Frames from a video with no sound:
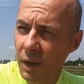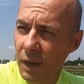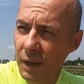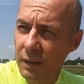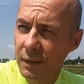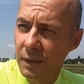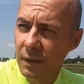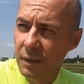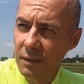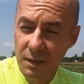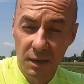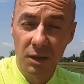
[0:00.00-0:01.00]
And
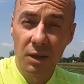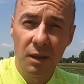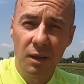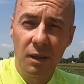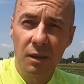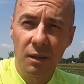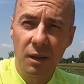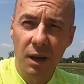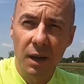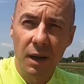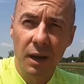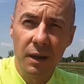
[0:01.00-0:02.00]
this year
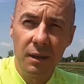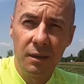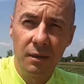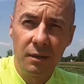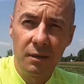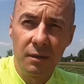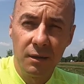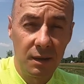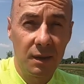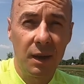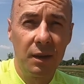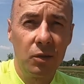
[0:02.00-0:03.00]
I
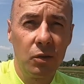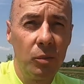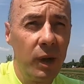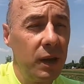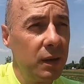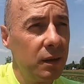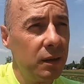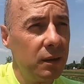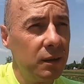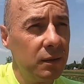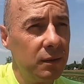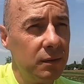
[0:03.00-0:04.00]
decided to make
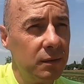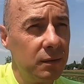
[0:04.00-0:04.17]
a